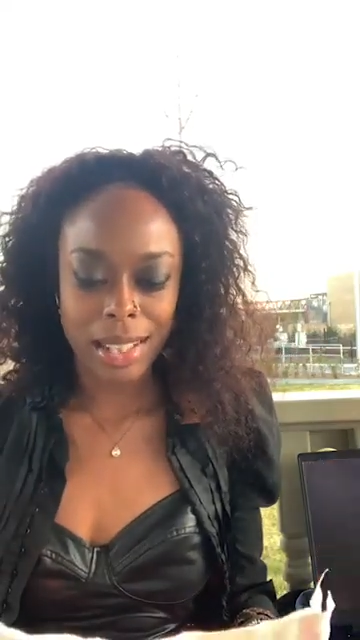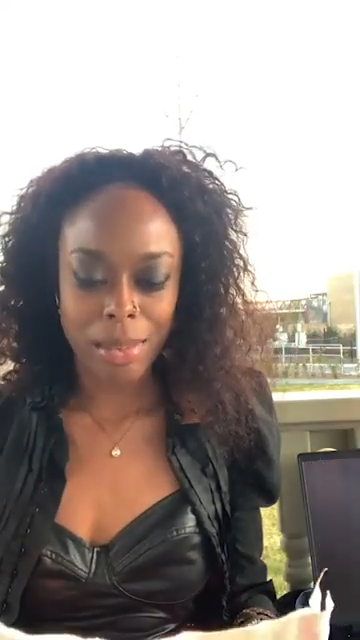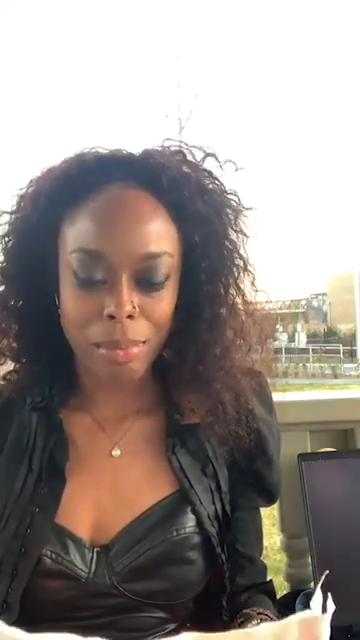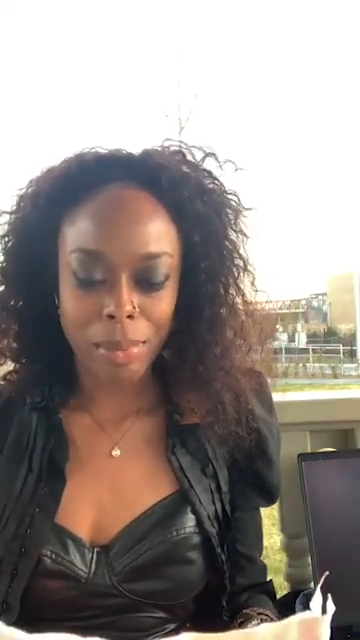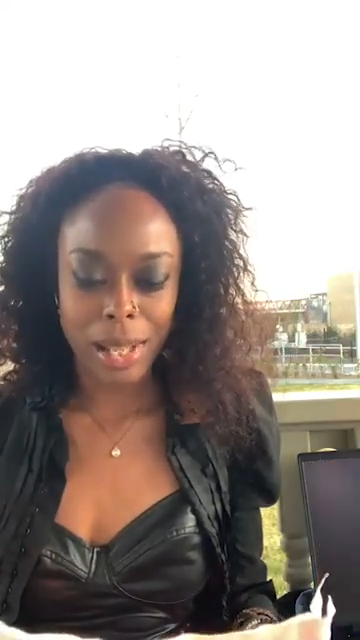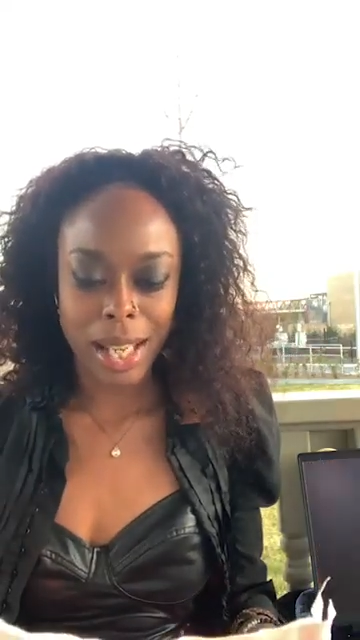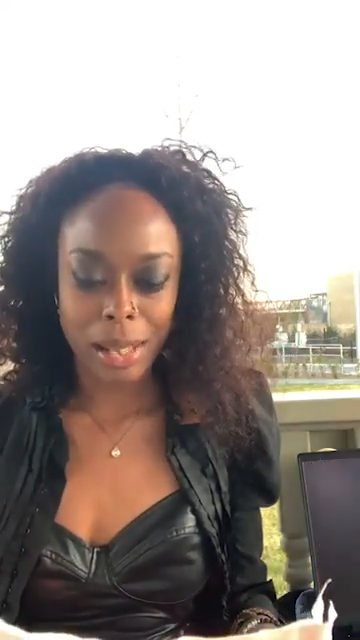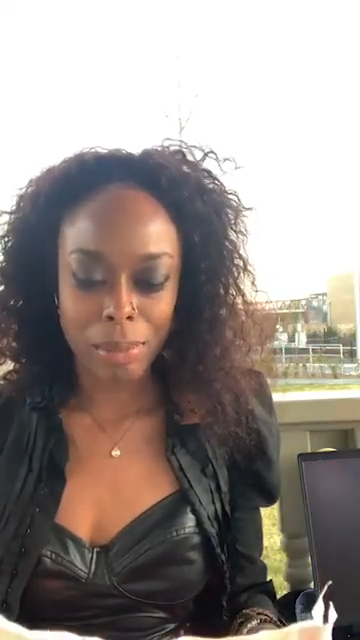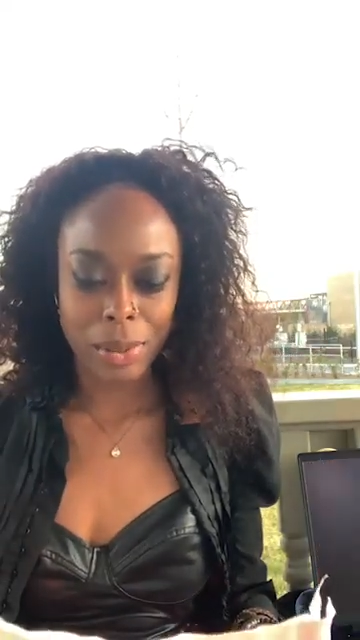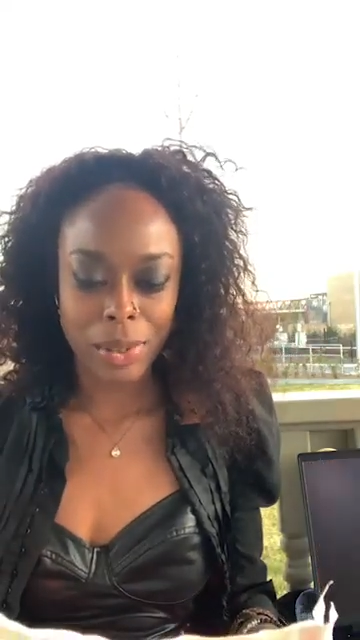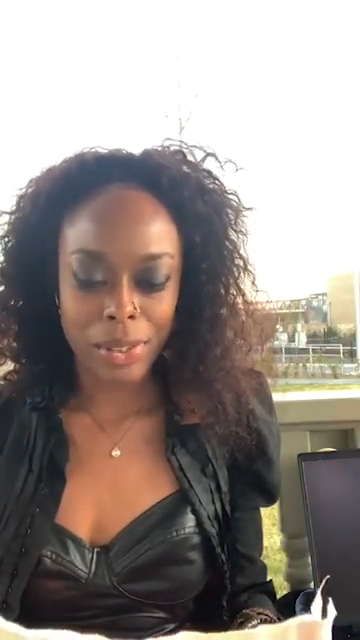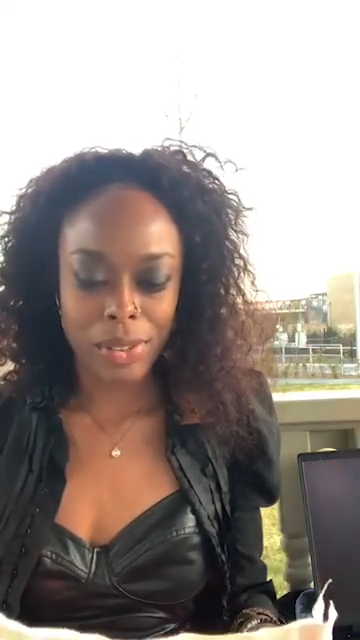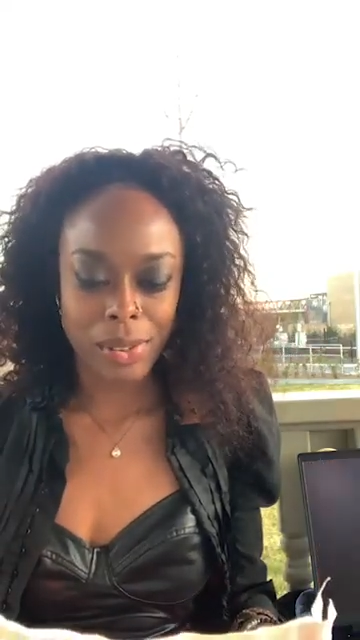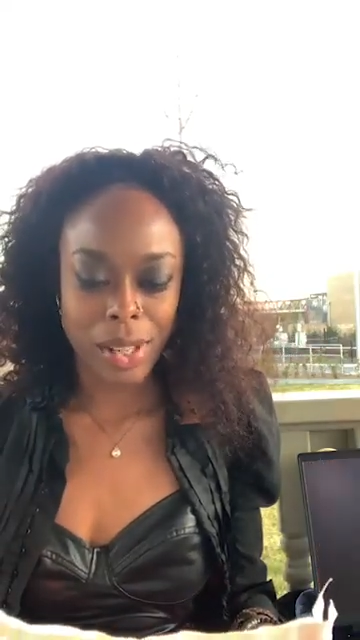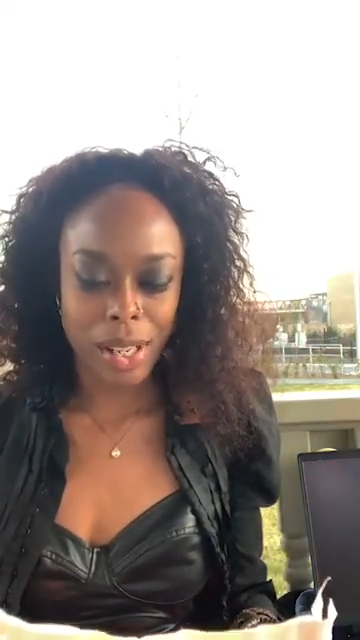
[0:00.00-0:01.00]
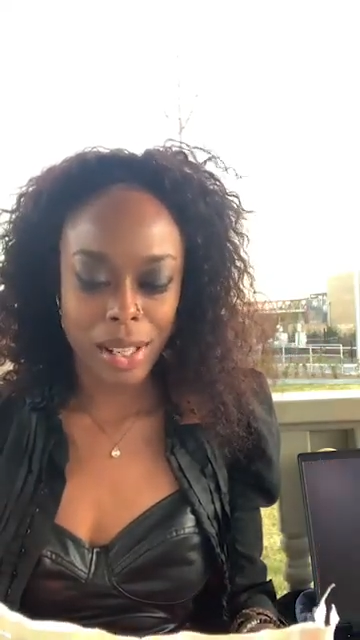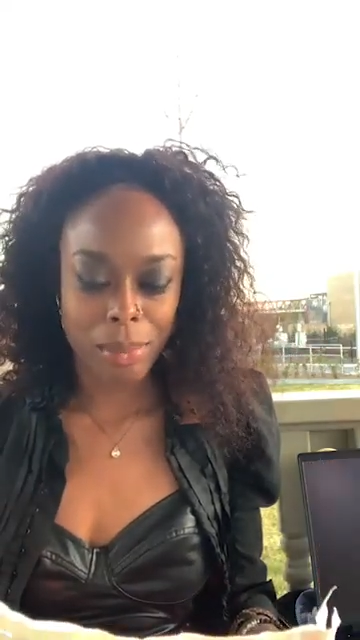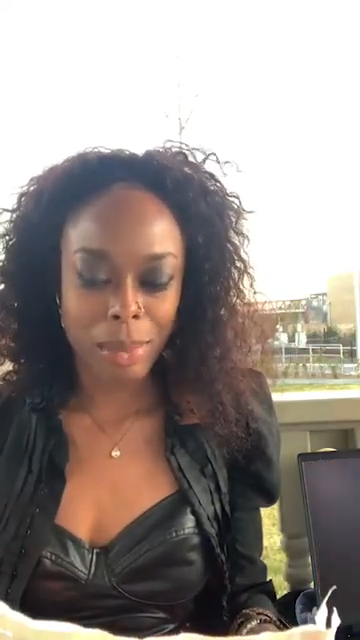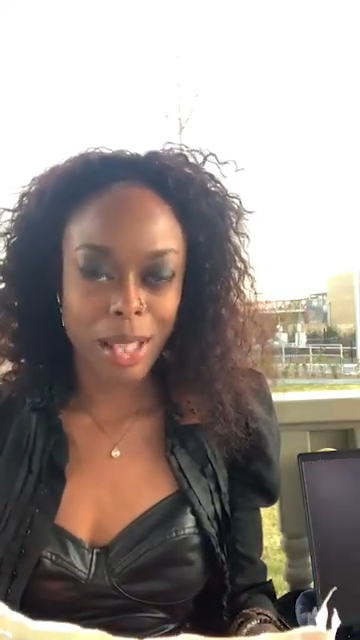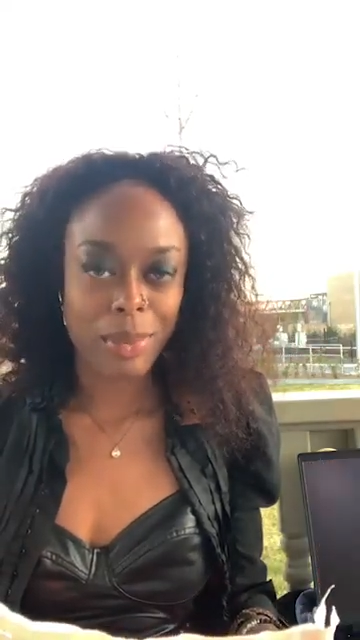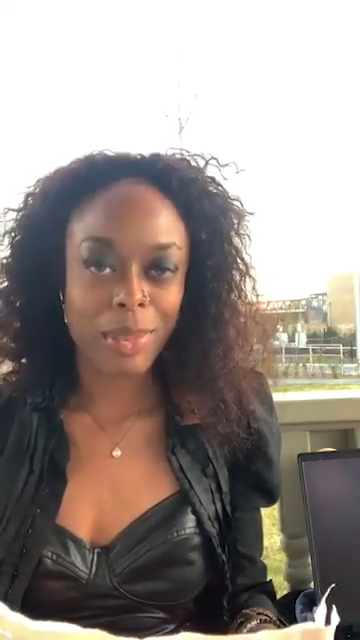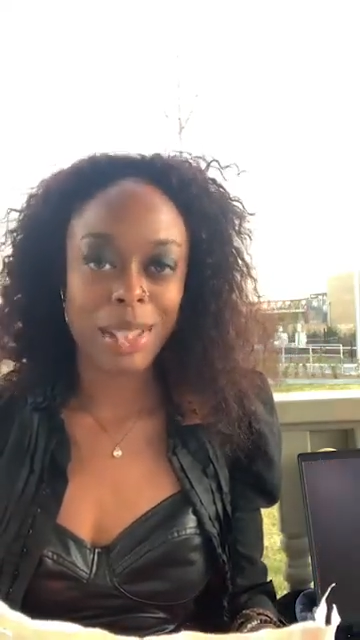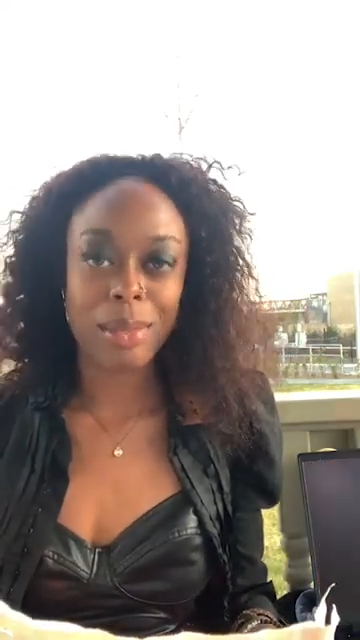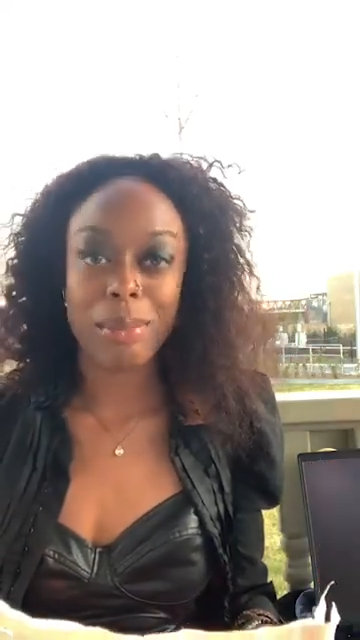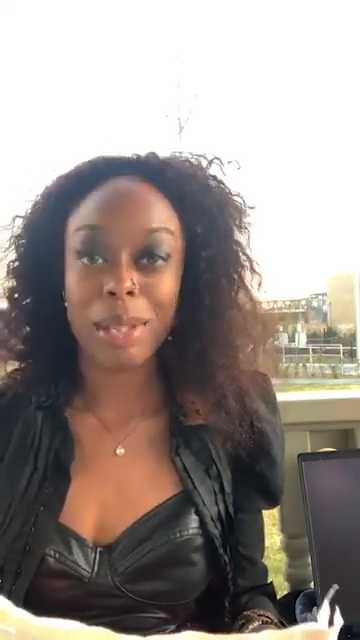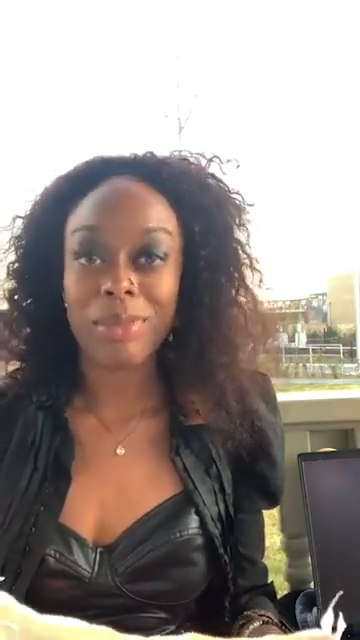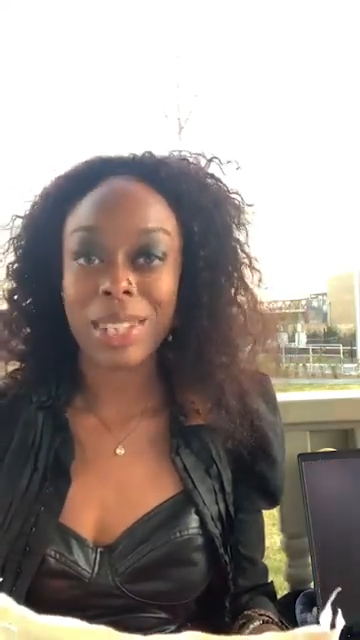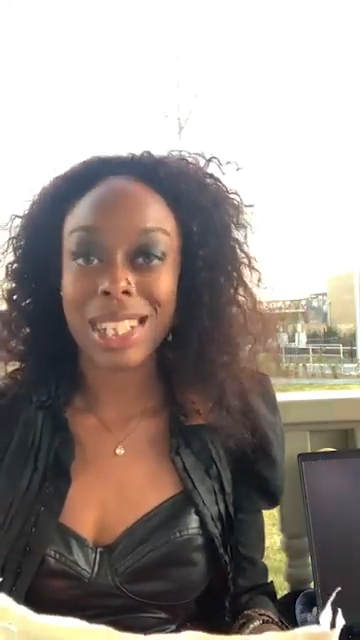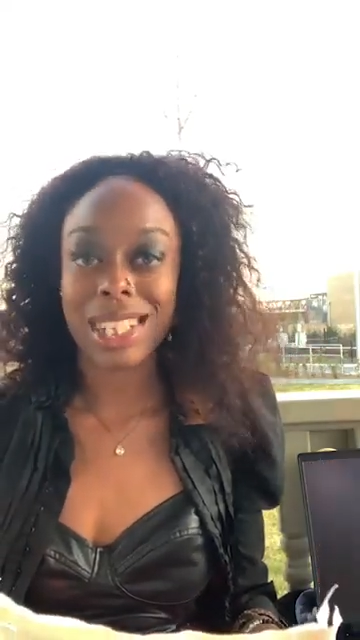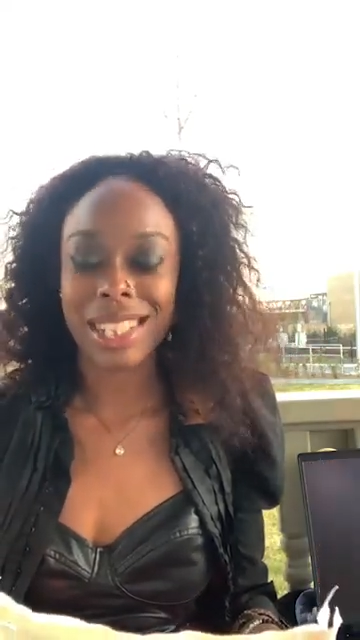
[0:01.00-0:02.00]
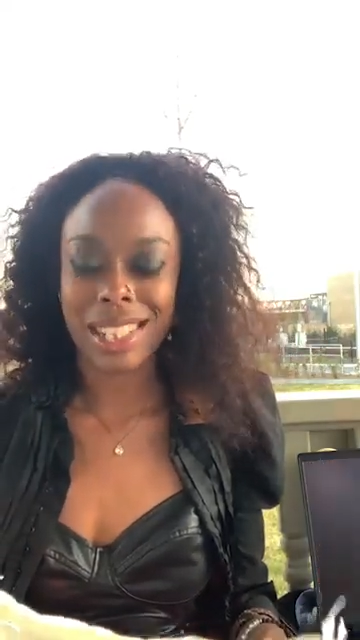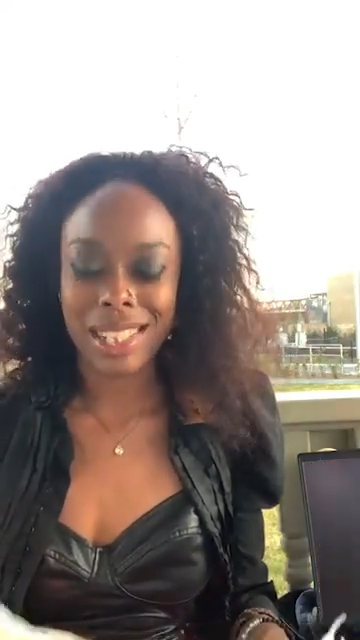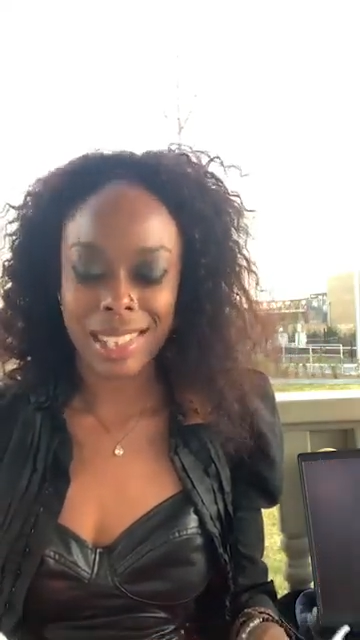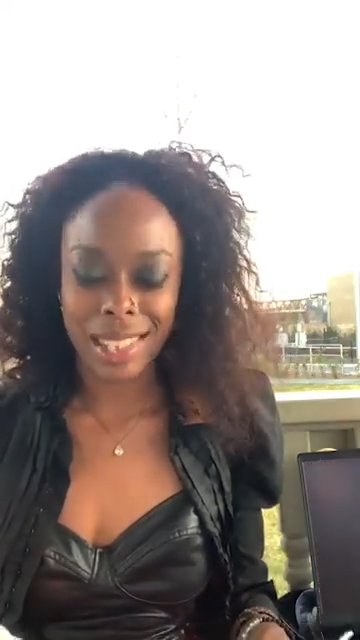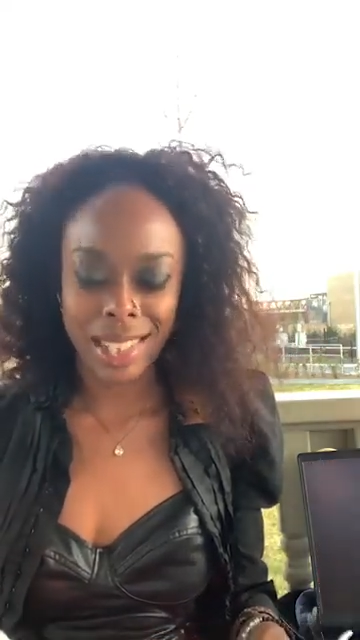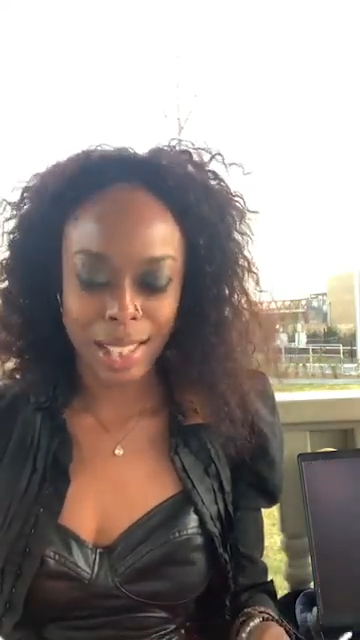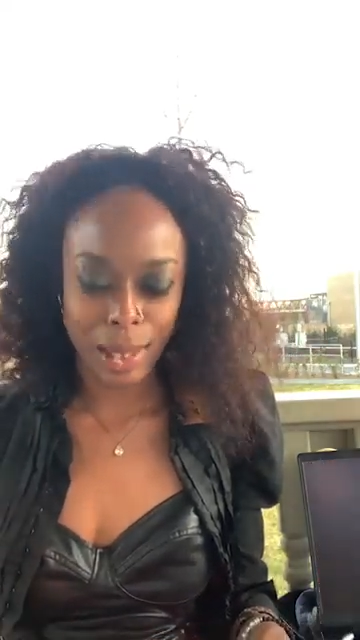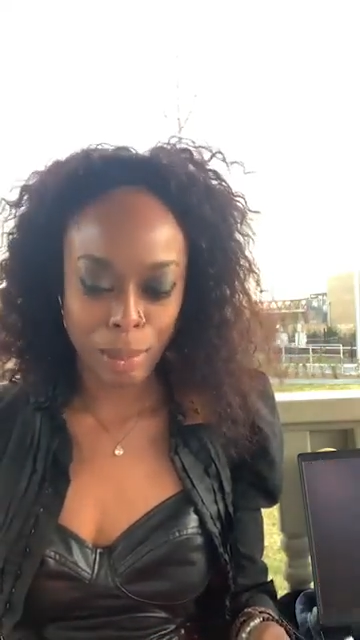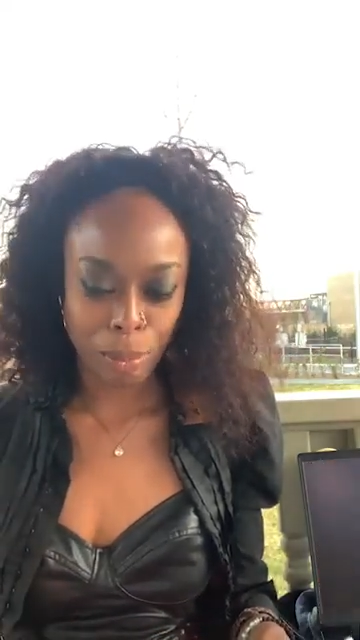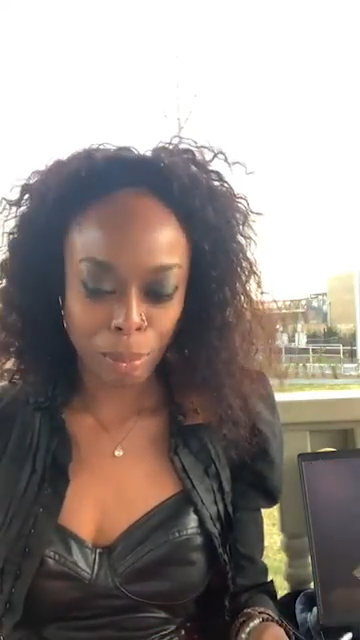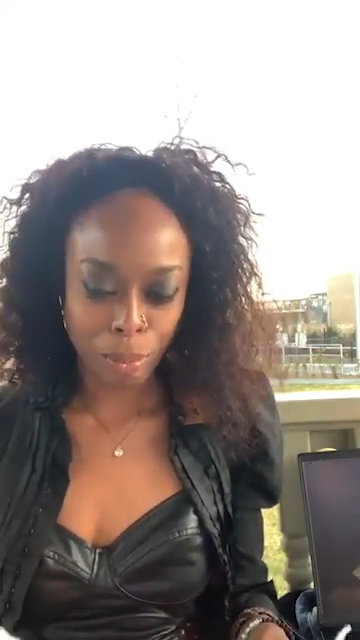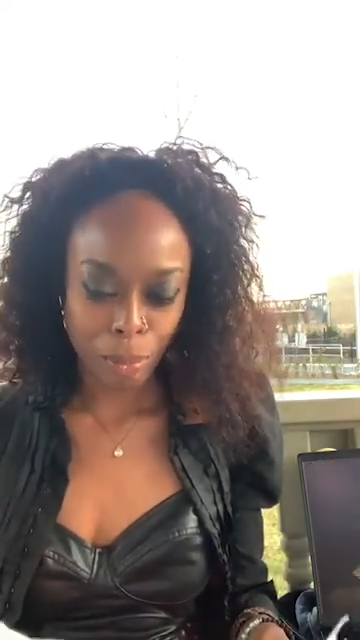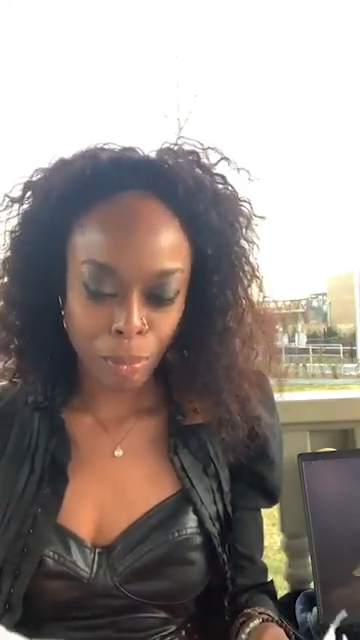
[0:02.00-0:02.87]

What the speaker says: that's some black blues rock, baby, in Memphis, Tennessee.